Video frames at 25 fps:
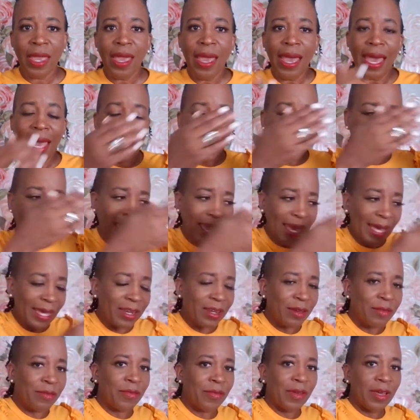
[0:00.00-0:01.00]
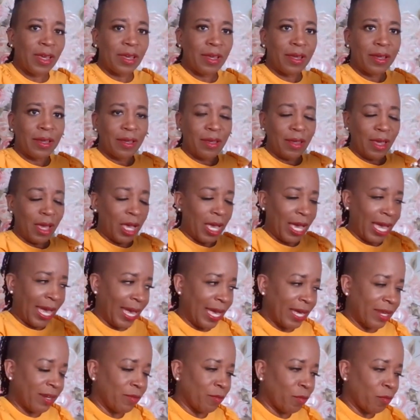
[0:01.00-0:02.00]
Ahead of
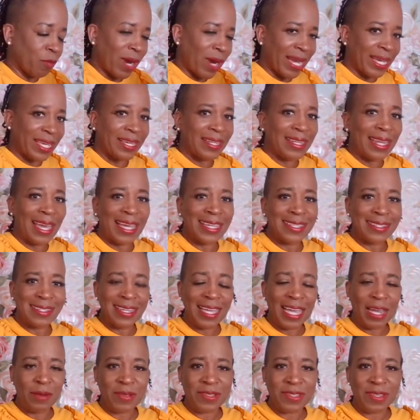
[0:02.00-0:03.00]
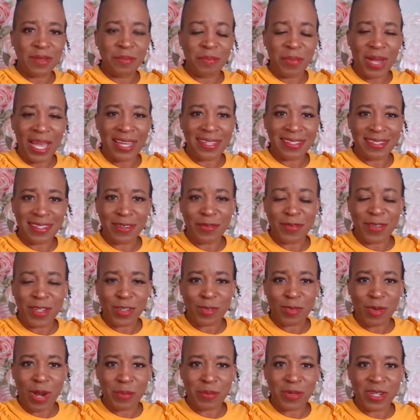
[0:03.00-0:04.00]
recognizing I was in positive
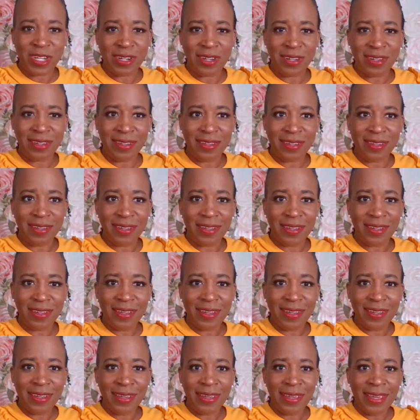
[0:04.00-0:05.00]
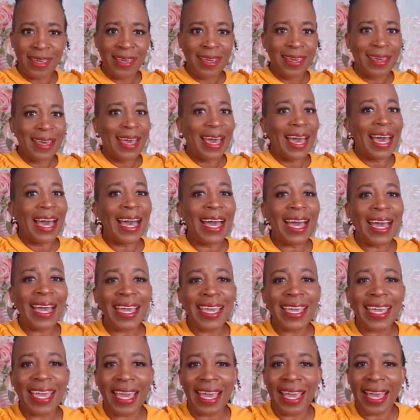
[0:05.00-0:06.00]
disruption,
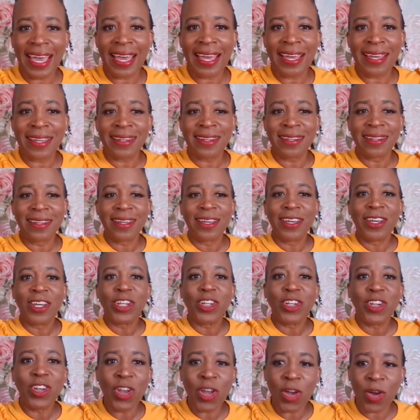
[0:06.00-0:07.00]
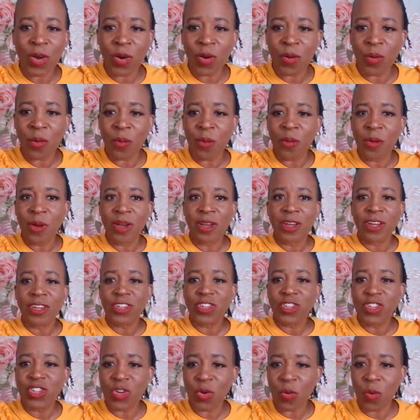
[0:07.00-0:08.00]
I had no
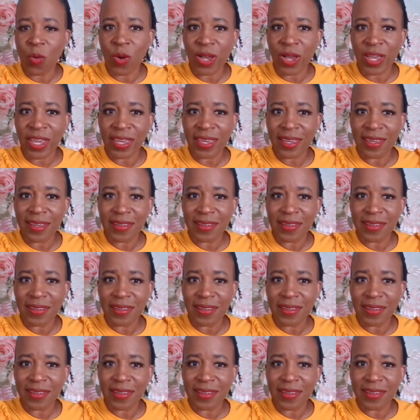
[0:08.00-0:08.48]
joy.